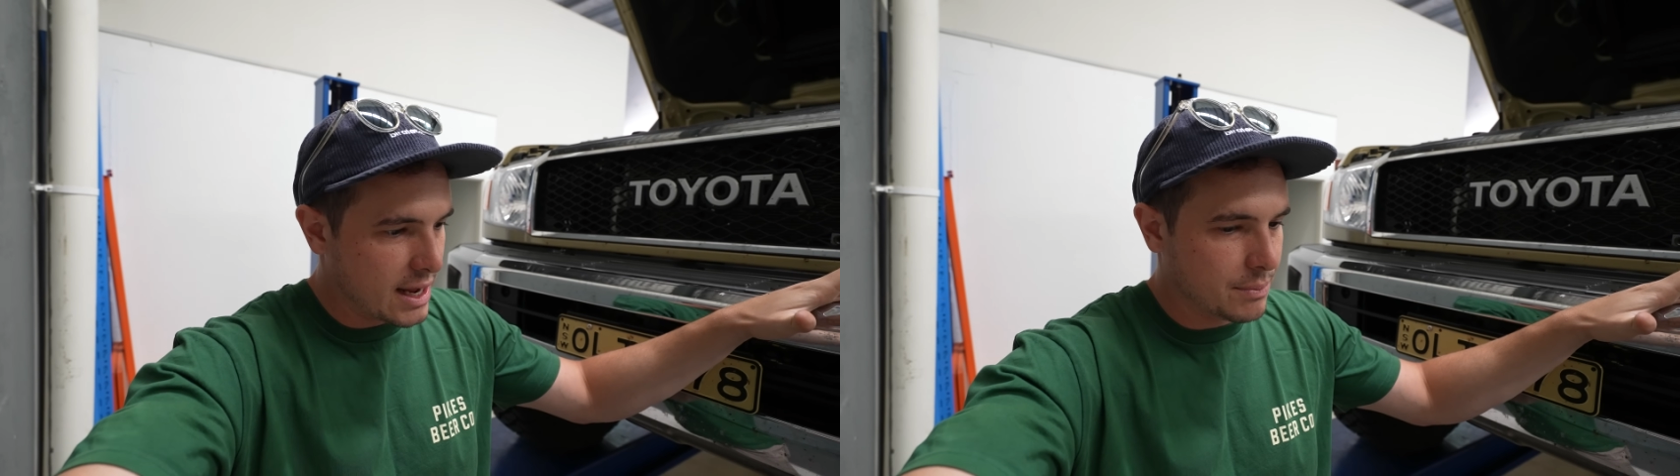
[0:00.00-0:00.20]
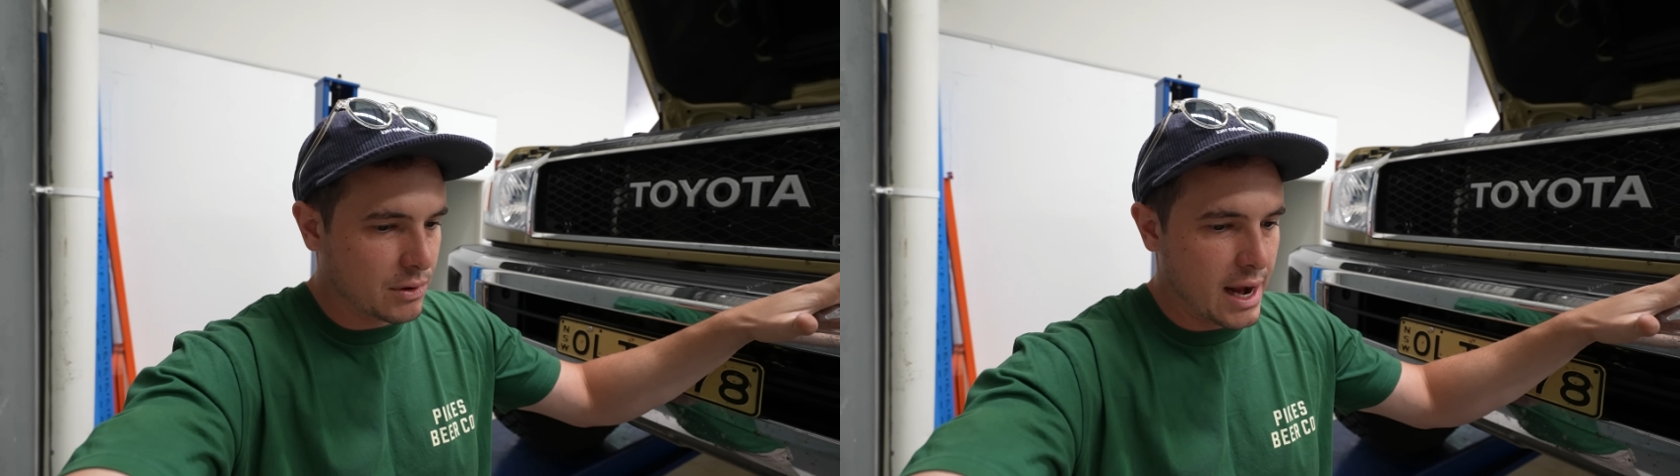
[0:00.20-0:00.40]

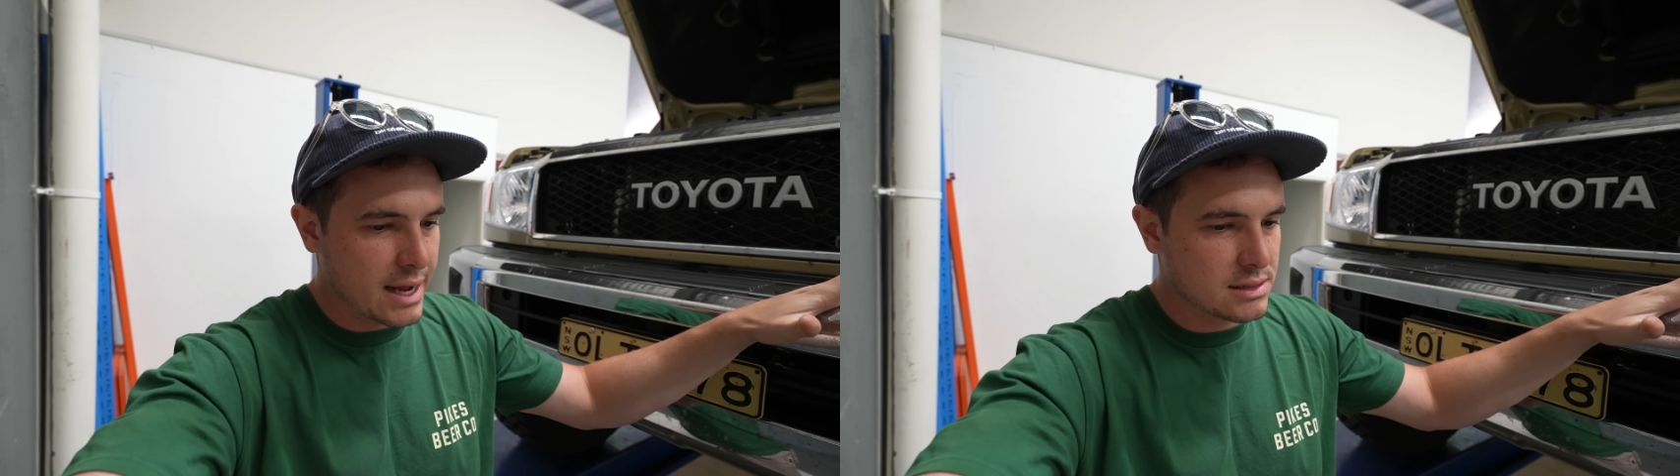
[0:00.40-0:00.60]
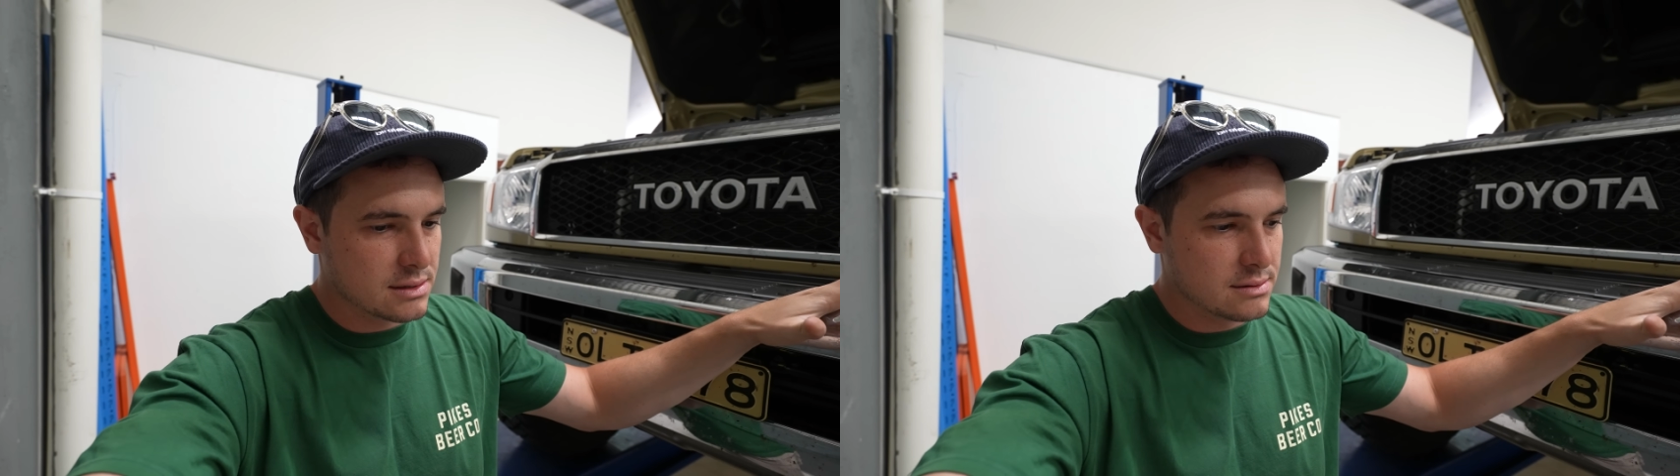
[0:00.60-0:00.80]

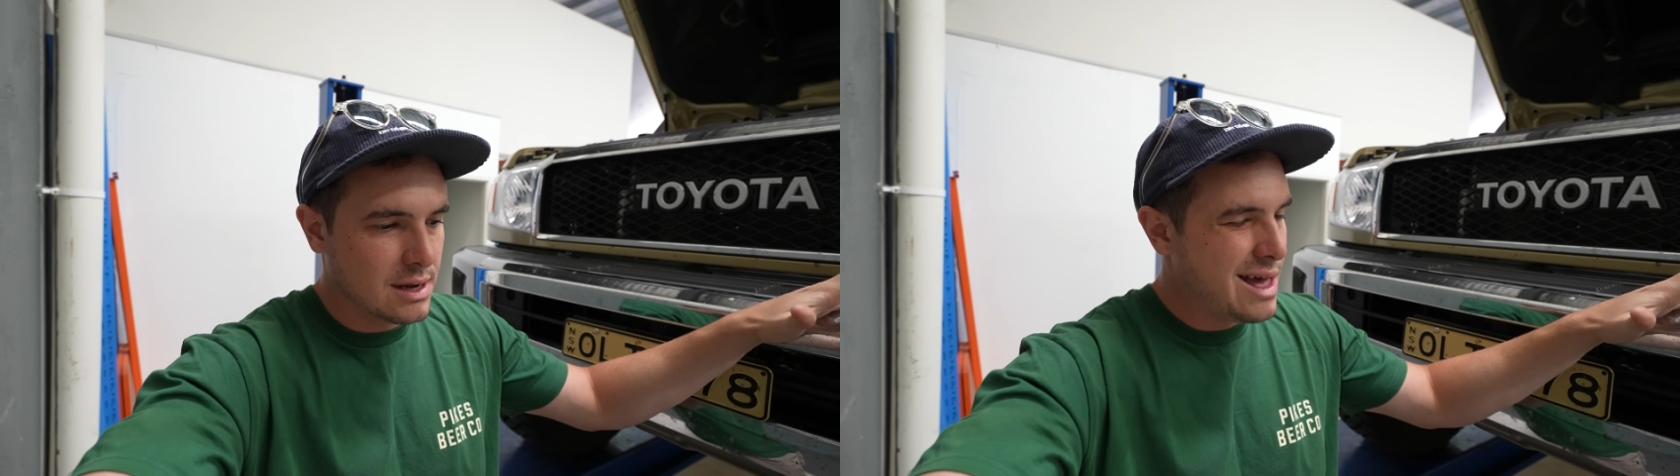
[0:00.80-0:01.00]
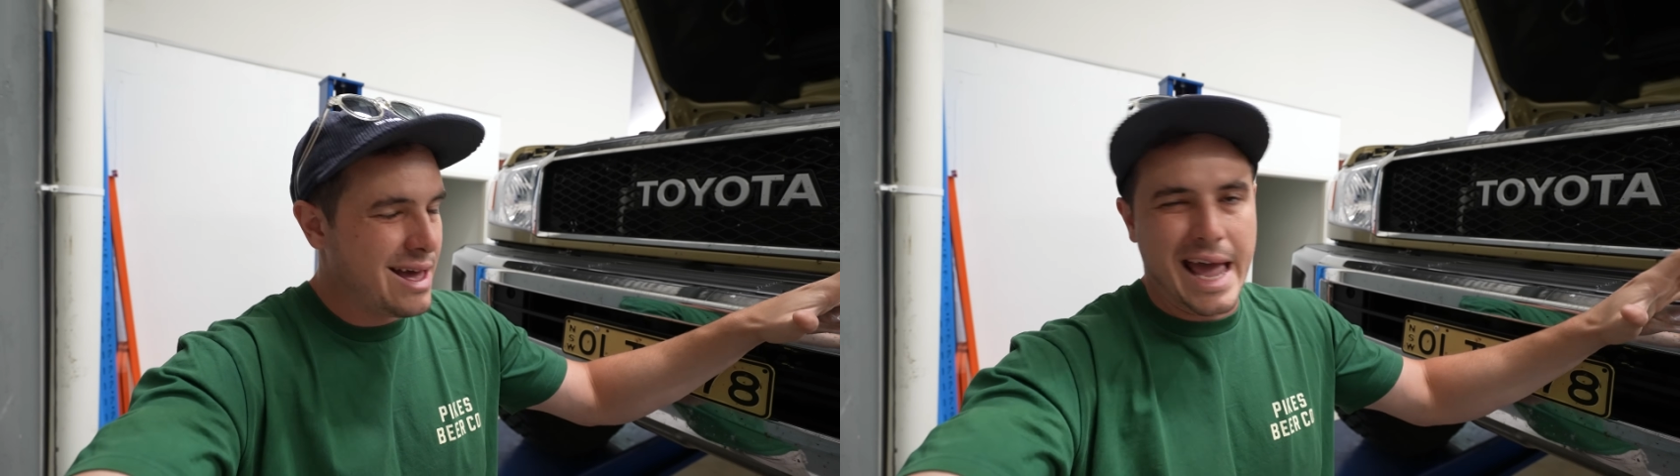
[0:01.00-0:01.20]
upgrades and
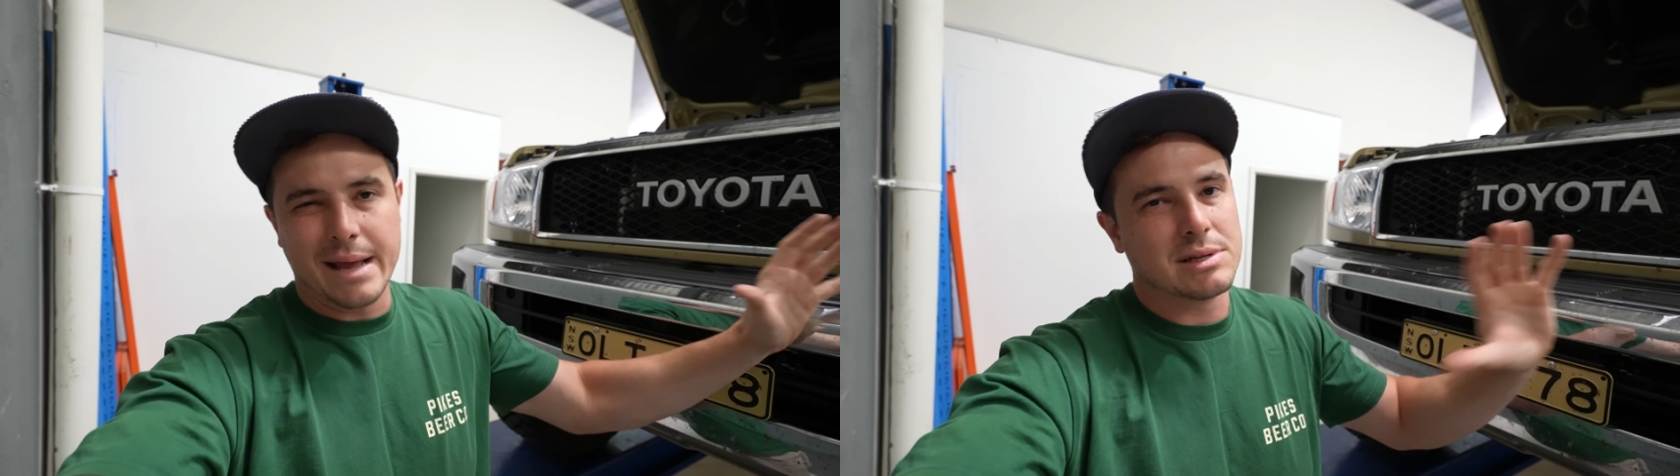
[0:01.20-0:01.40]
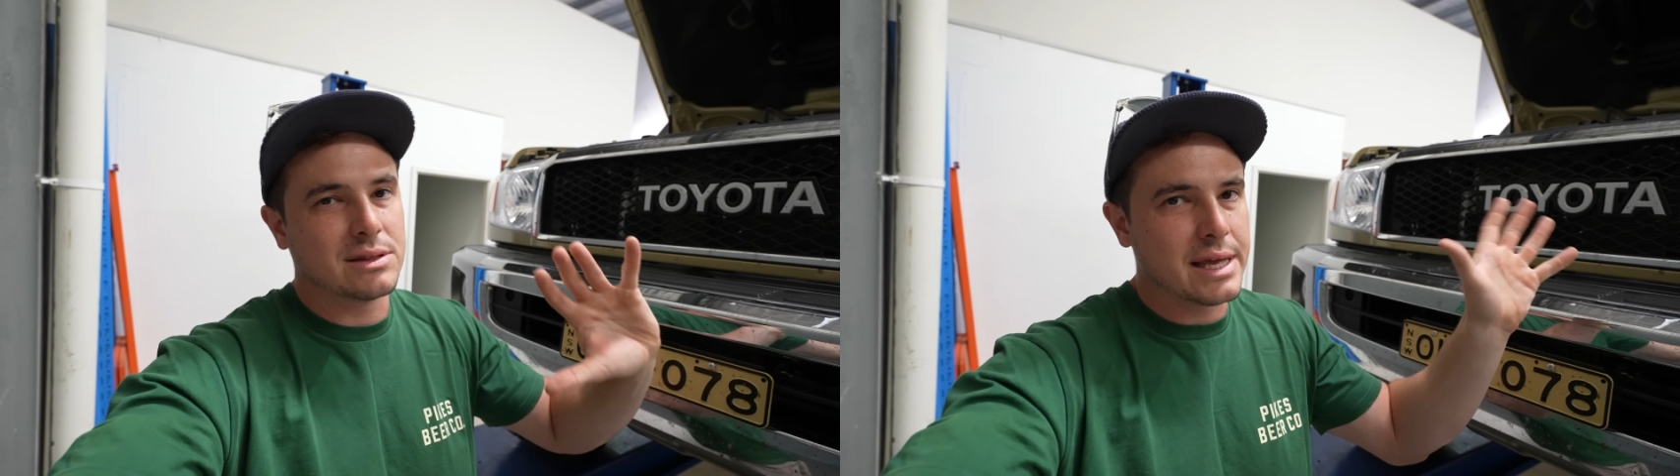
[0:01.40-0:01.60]

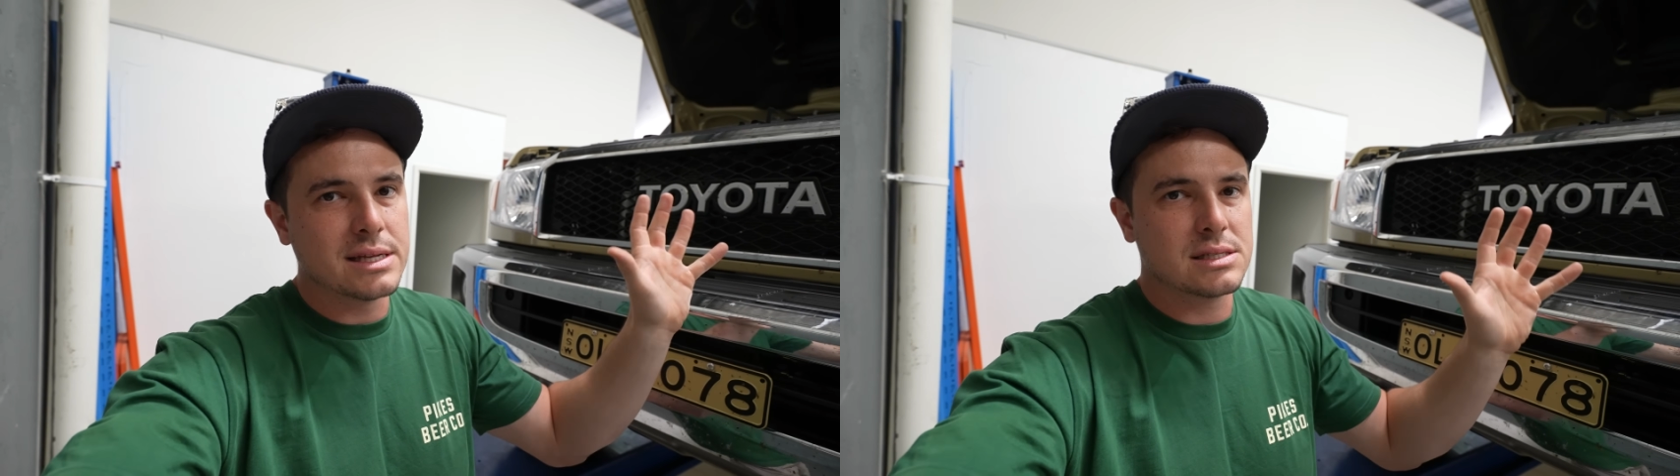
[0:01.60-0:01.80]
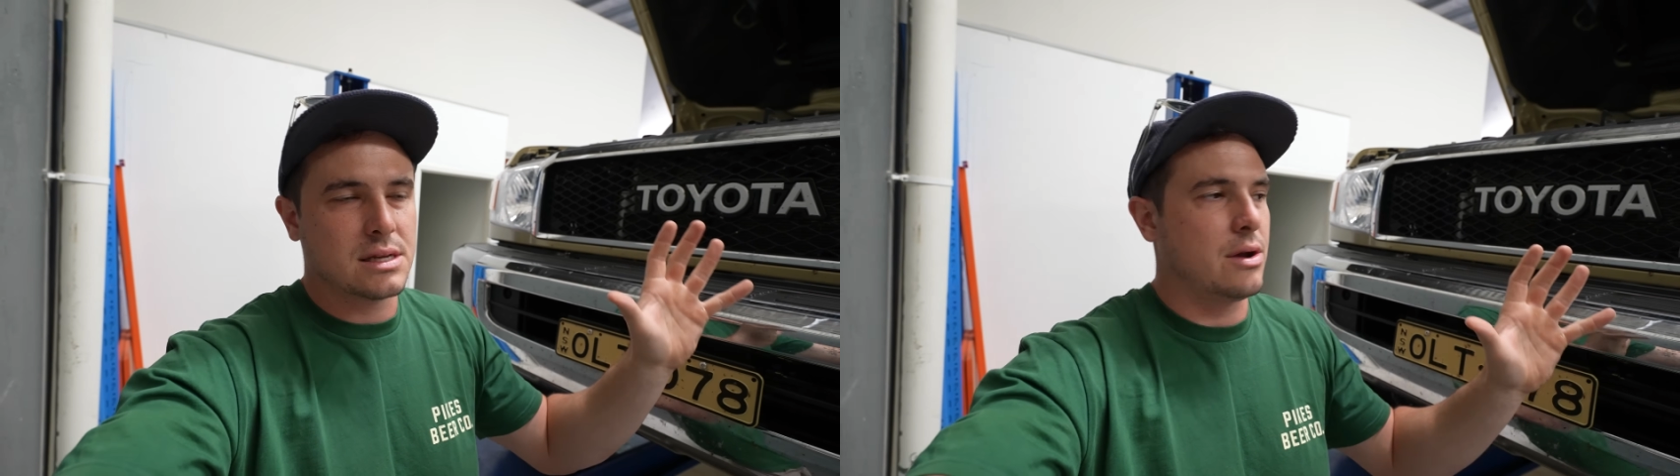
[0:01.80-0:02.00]
heaps of
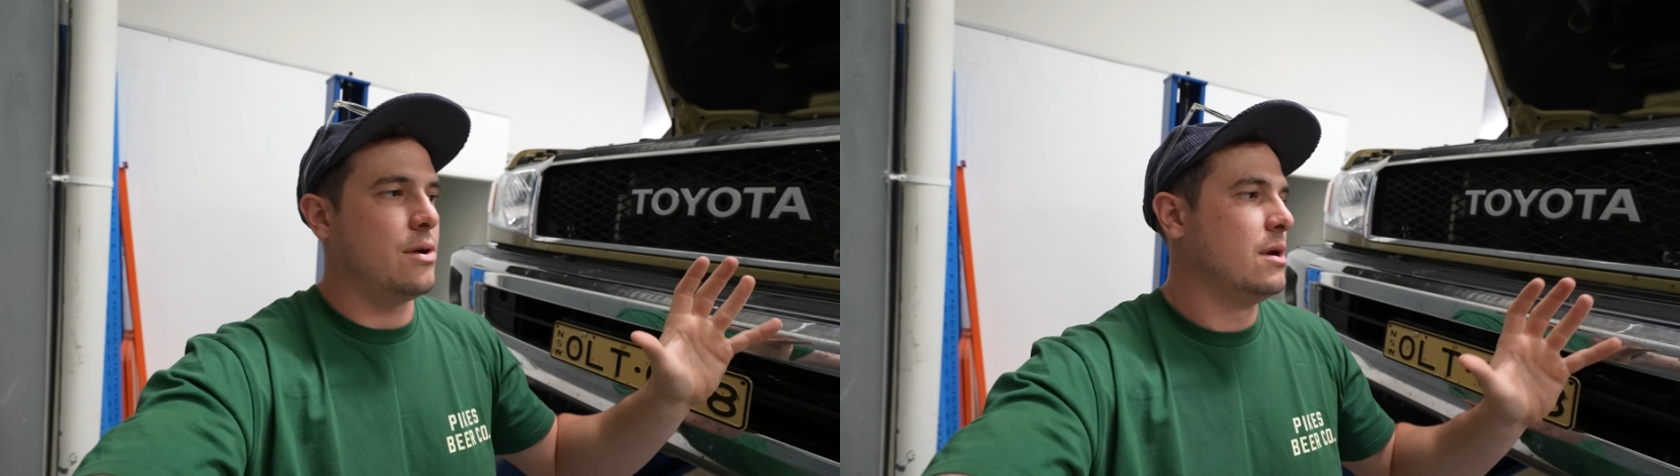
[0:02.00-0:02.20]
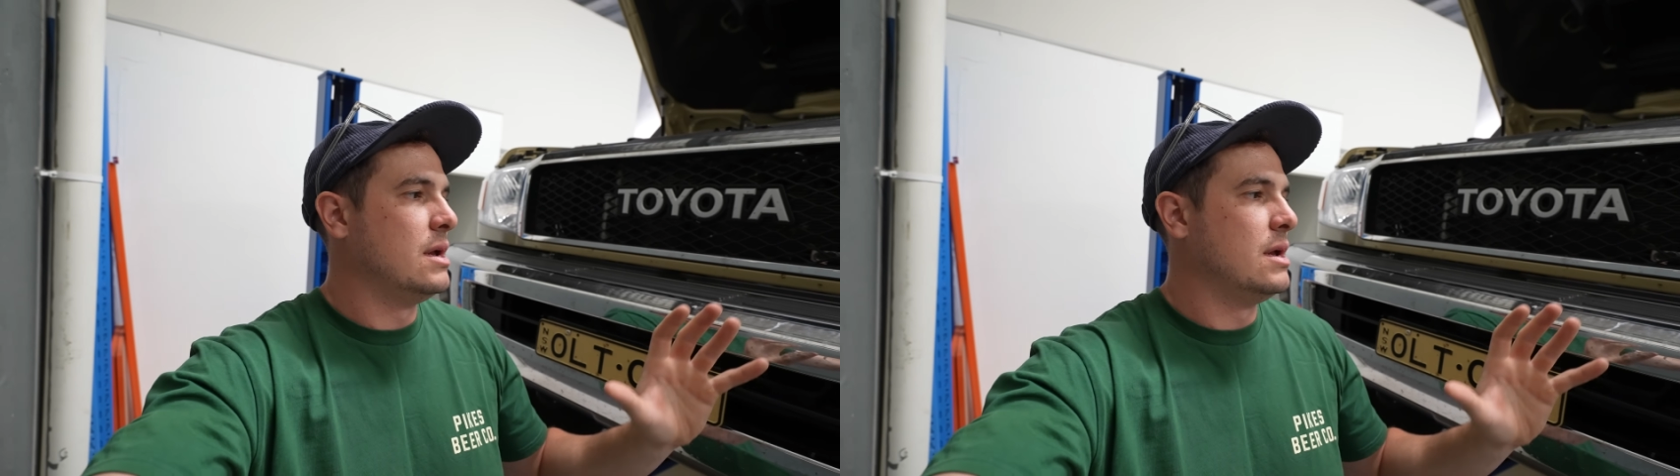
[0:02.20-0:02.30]
things. So